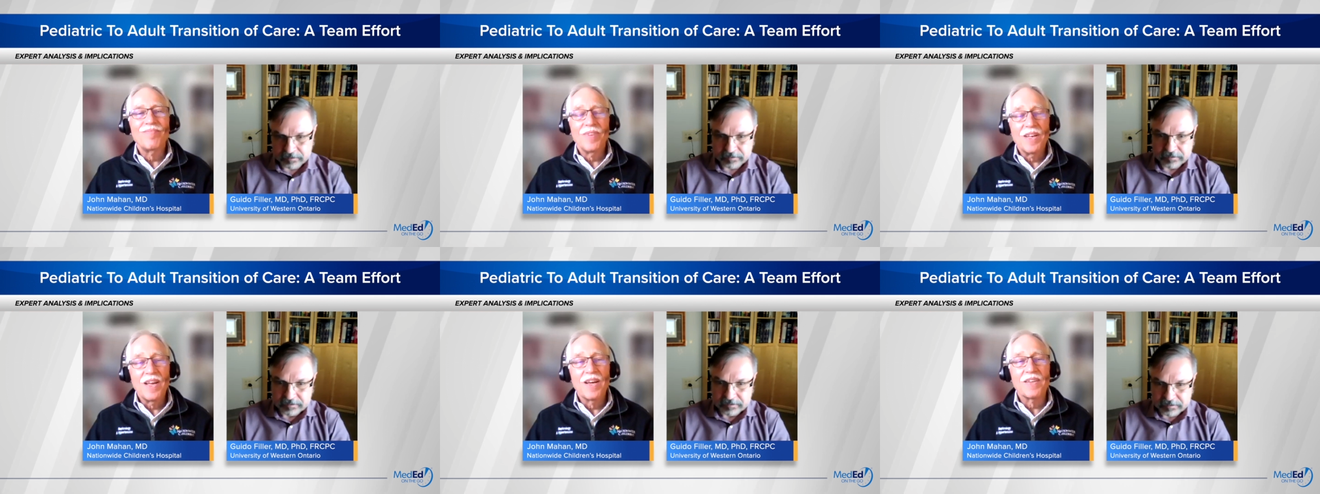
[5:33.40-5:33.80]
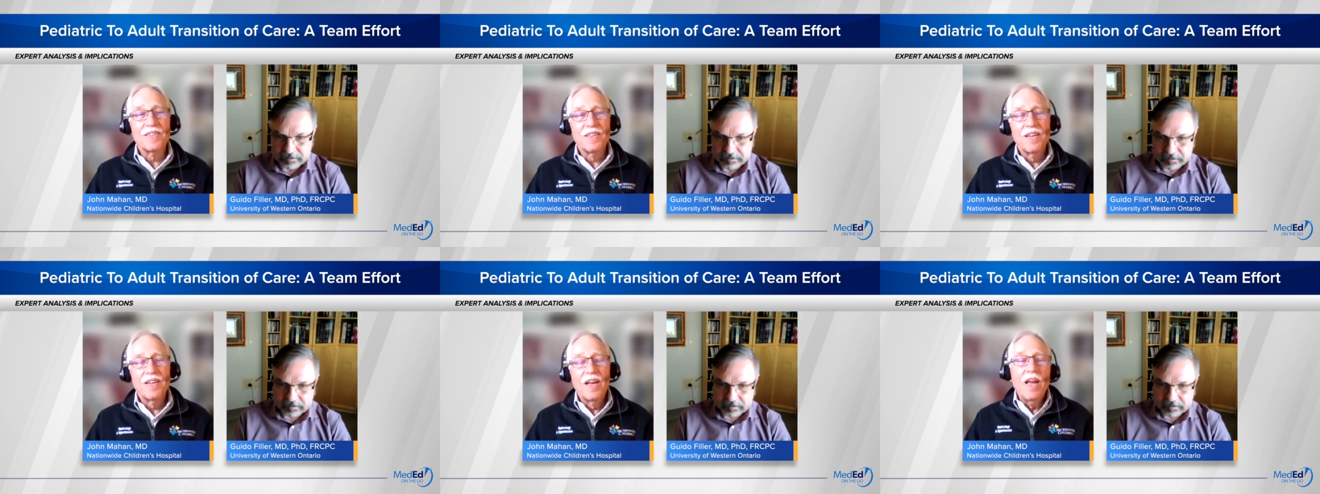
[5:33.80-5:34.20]

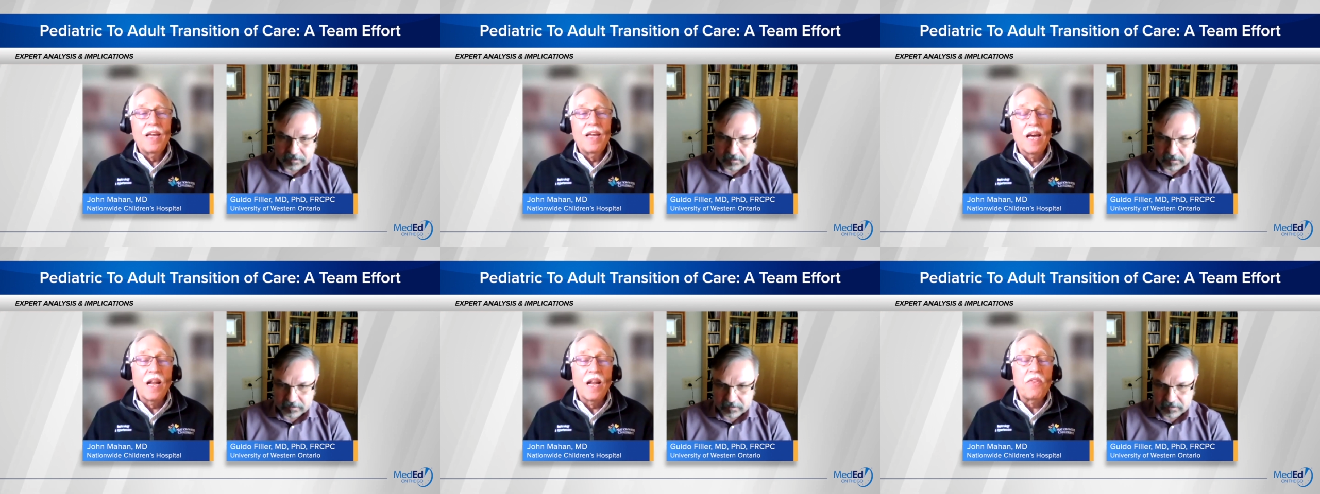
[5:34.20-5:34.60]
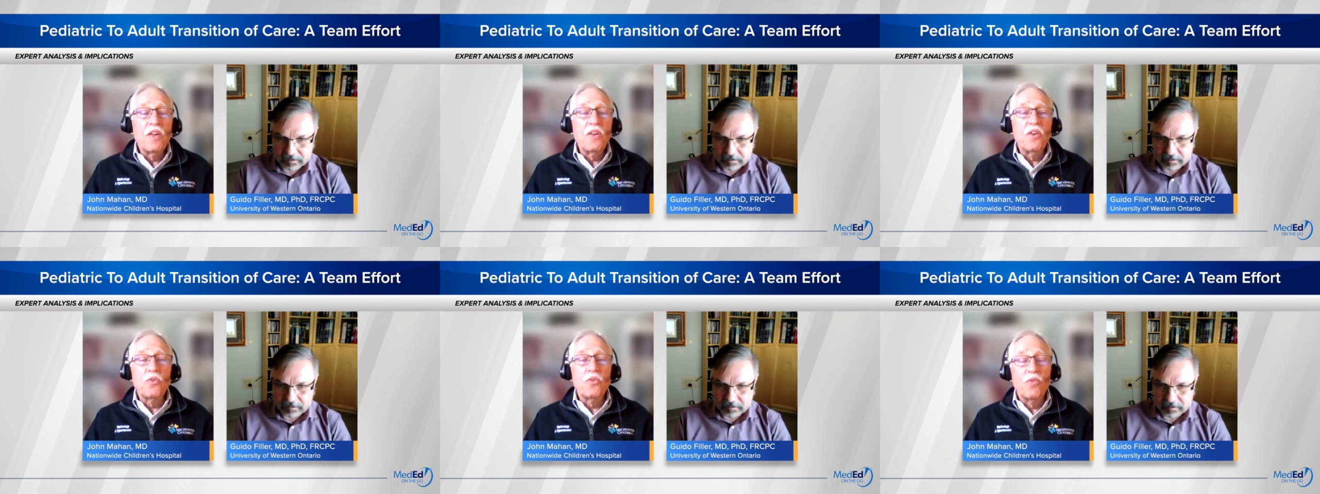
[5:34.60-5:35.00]
Speaker 1: Yes. Yeah. And I
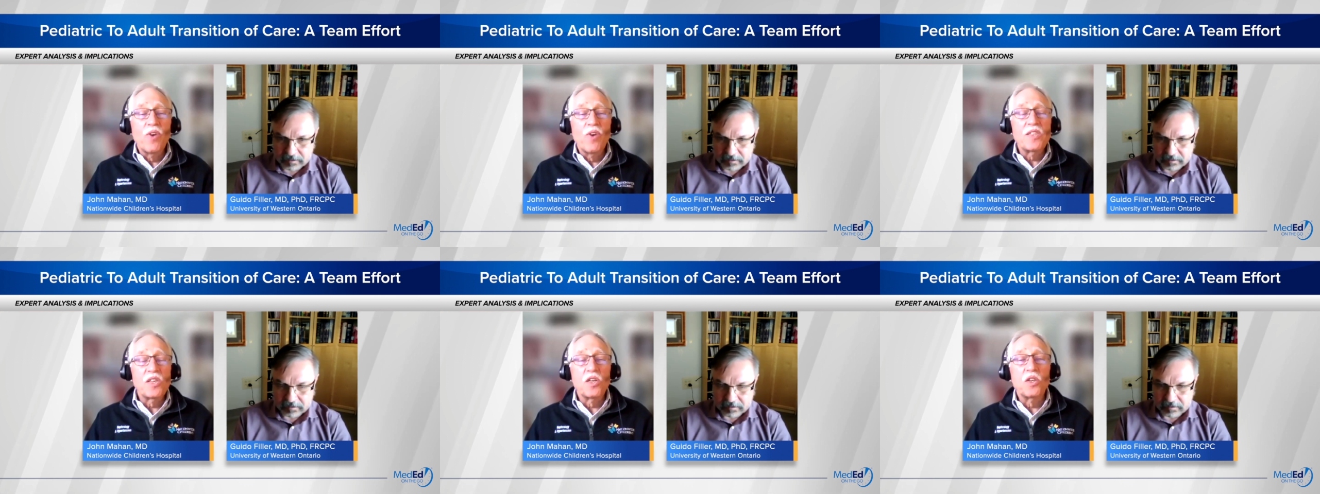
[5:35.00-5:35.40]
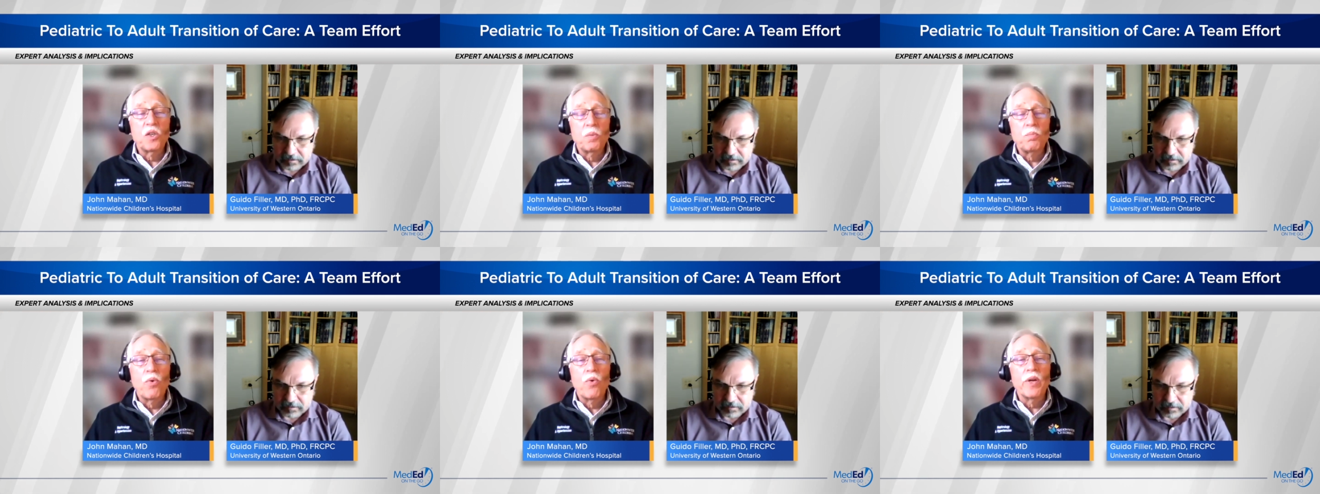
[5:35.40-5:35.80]
think you raise a
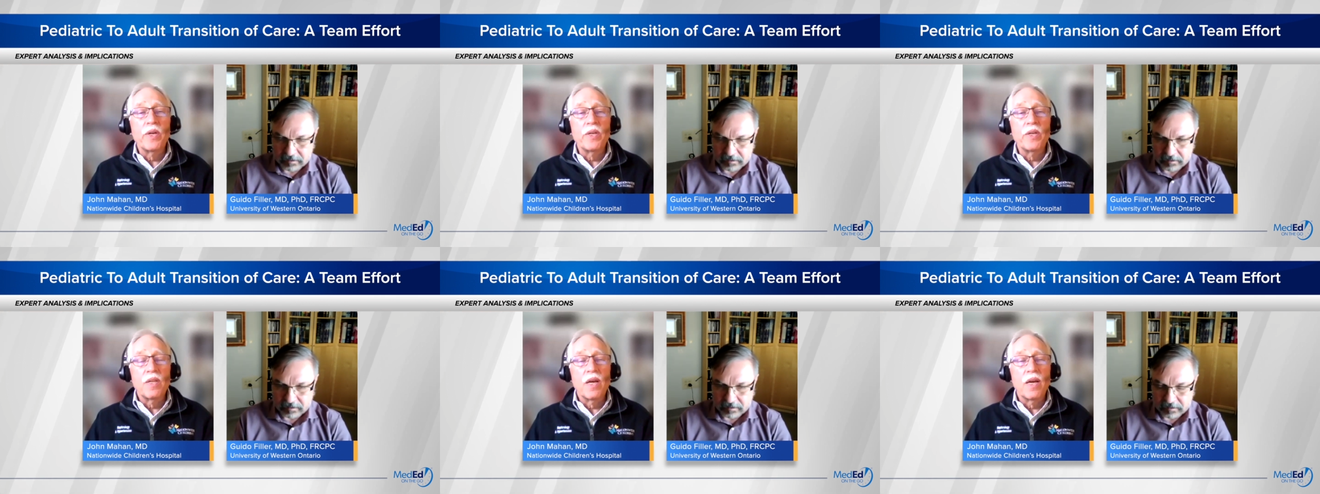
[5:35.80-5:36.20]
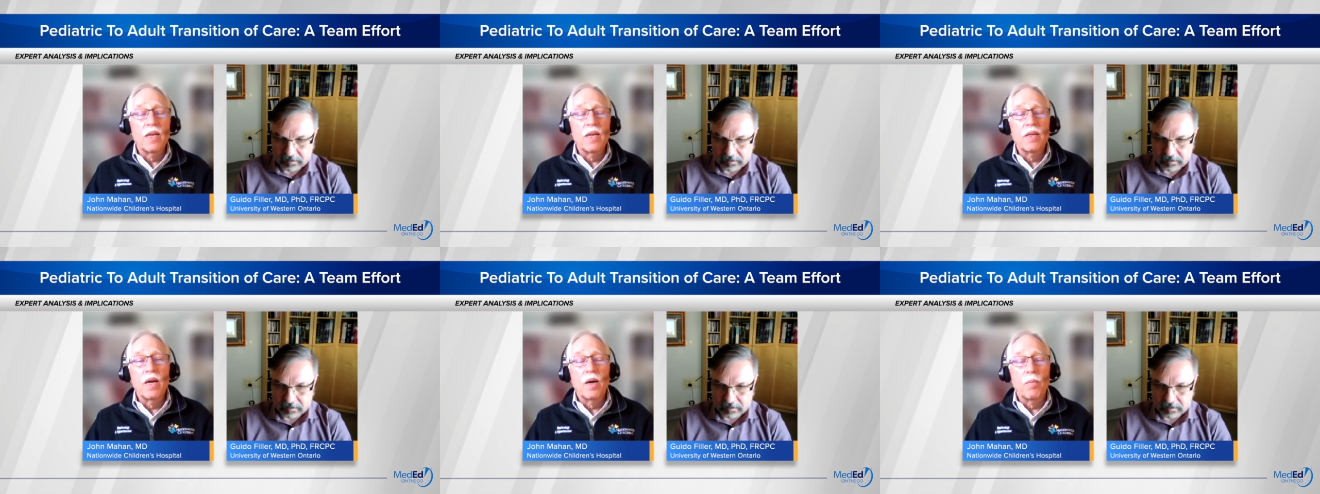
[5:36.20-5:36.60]
good point
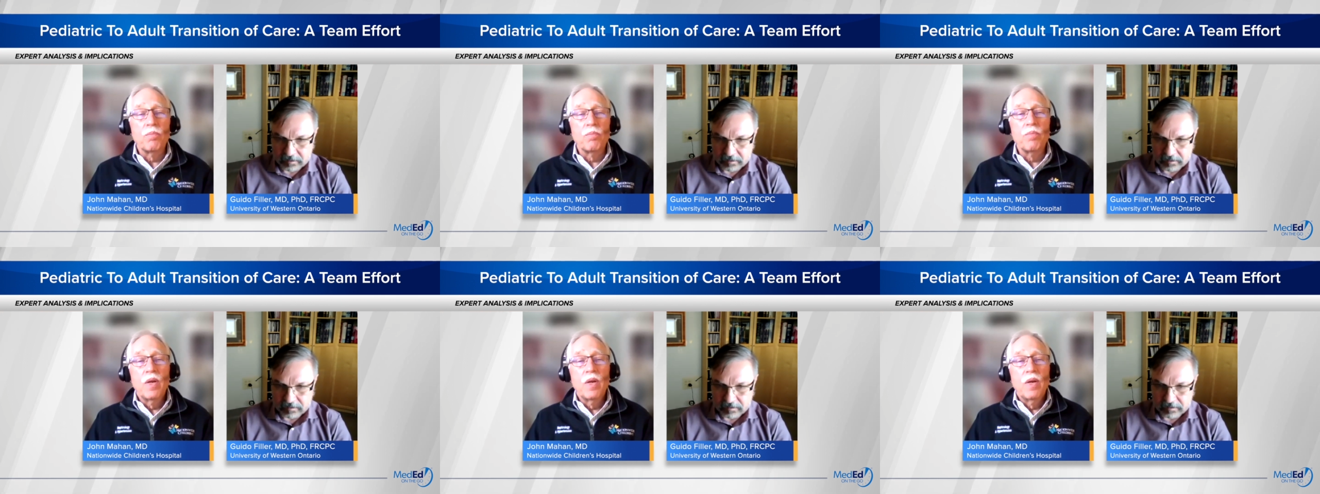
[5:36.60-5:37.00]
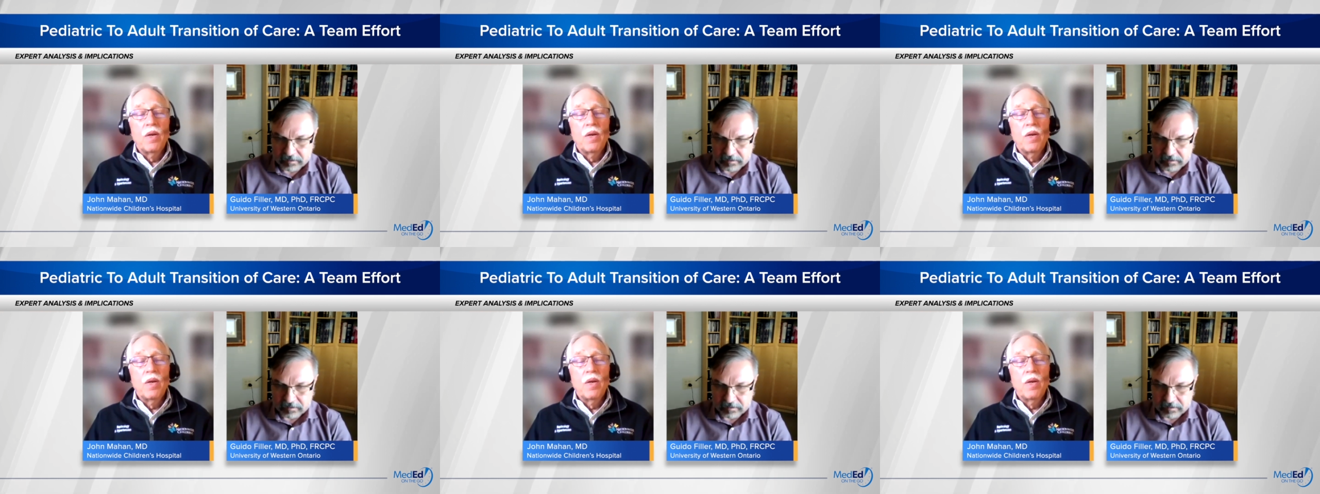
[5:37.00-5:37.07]
that um,